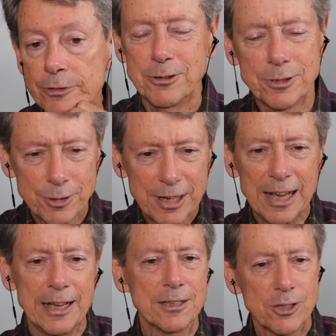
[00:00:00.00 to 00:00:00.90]
So it's
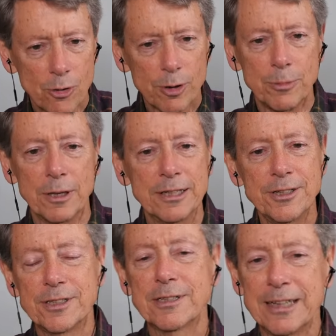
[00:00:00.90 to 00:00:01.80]
okay. It's normal. And
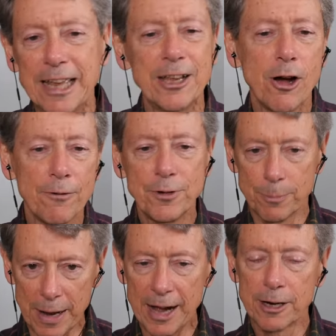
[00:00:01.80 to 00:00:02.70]
just getting off
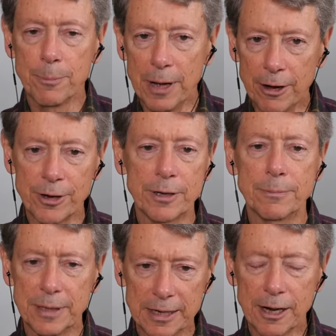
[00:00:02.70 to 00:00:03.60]
your back about it
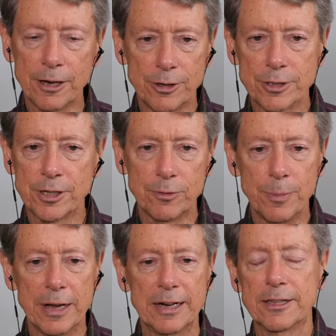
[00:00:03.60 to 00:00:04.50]
and being kind to yourself
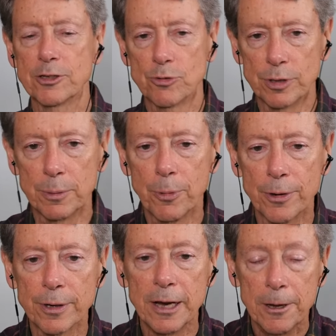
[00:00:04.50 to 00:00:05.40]
about it, I think is really
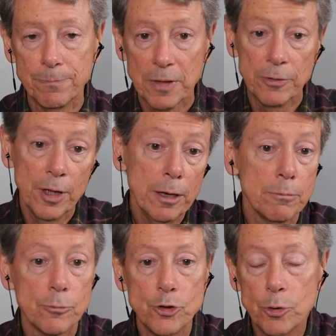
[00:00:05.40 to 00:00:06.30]
important. And
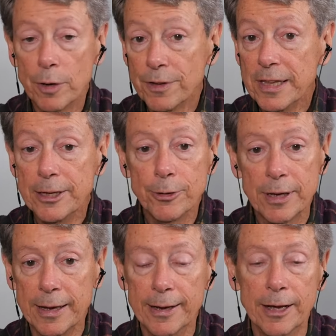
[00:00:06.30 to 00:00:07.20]
then do everything you
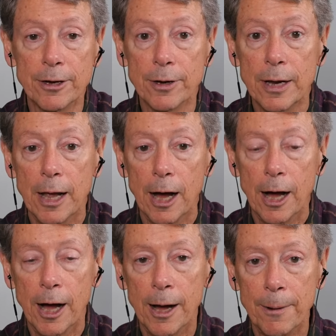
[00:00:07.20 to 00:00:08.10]
can.
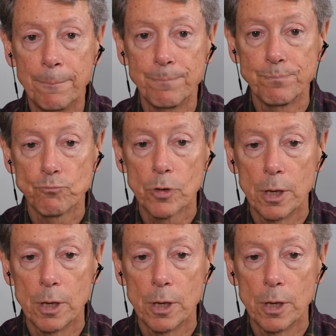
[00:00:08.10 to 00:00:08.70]
Um,